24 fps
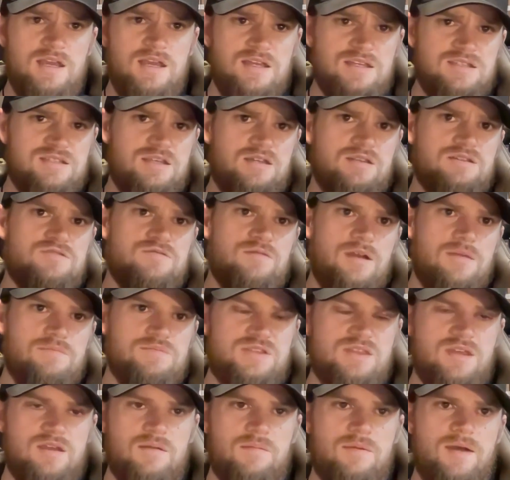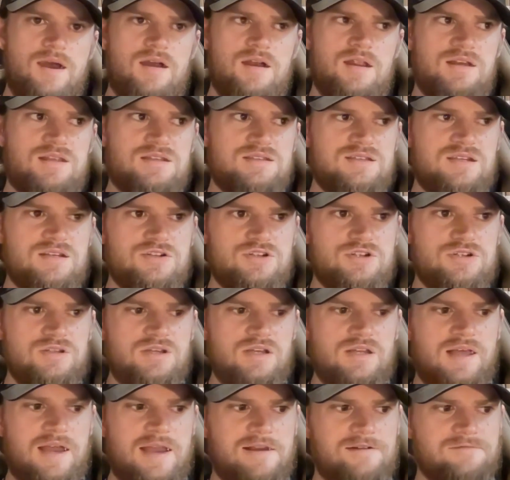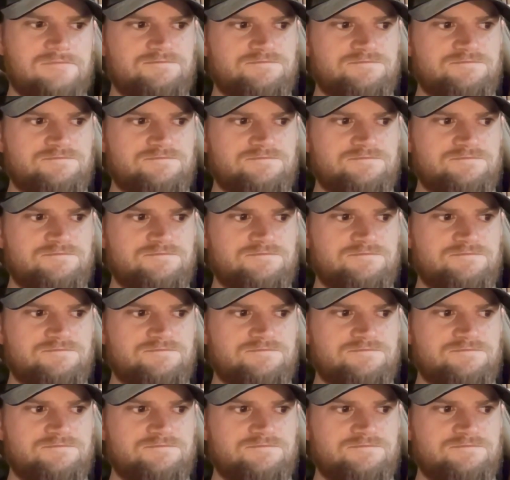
sales reps think about it essentially like,